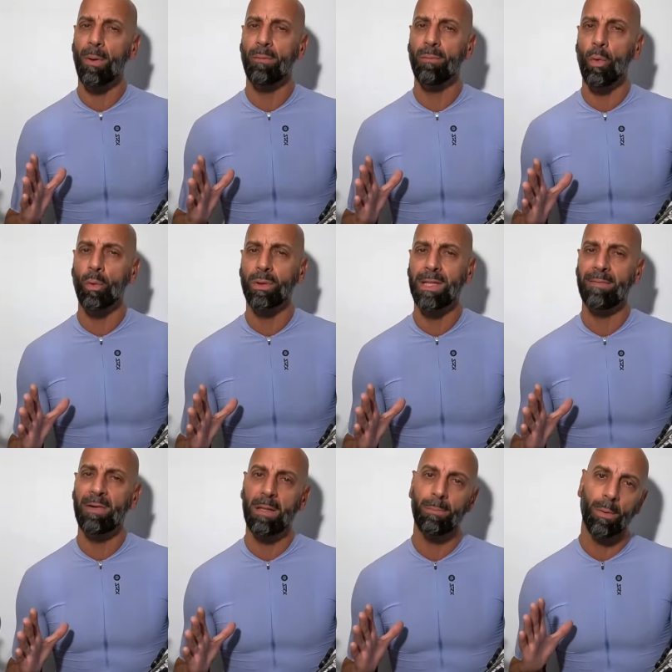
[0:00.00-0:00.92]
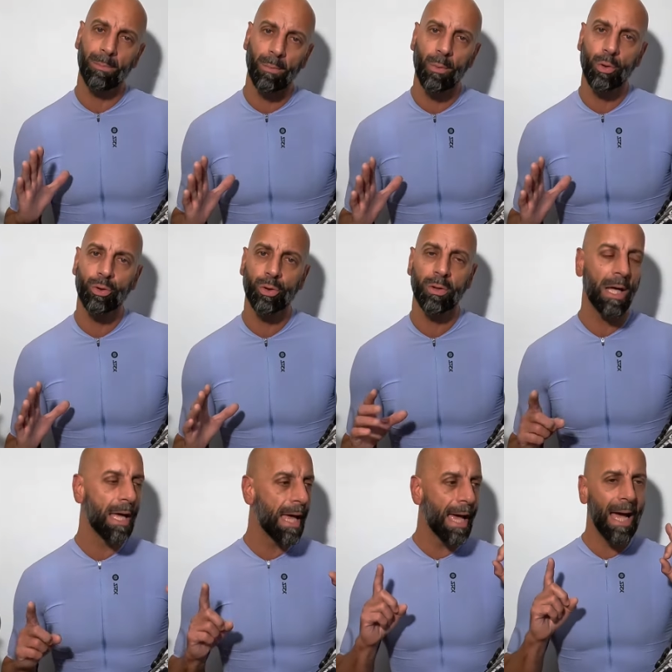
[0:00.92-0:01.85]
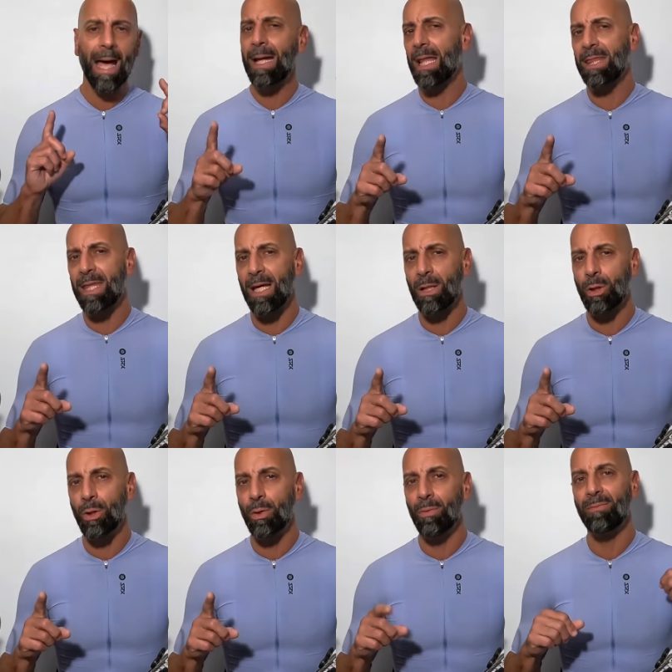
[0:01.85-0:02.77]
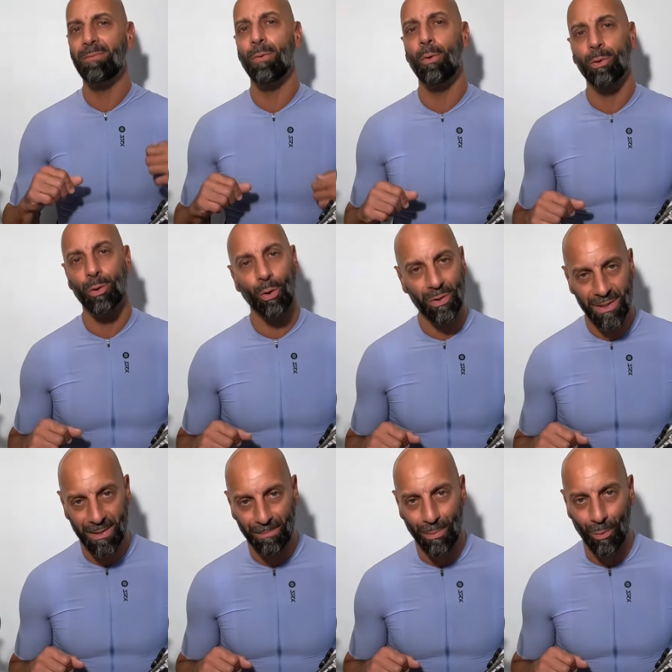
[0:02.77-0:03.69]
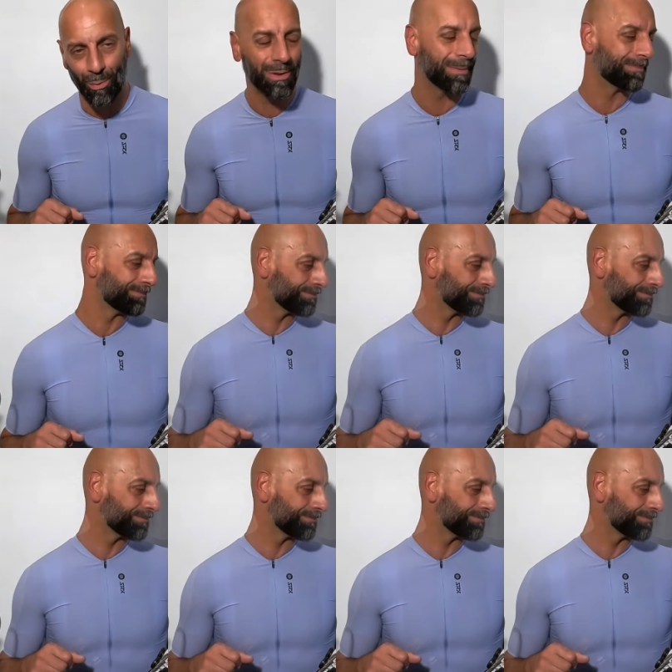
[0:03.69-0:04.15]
of all the available promotion, and I thank you for your support.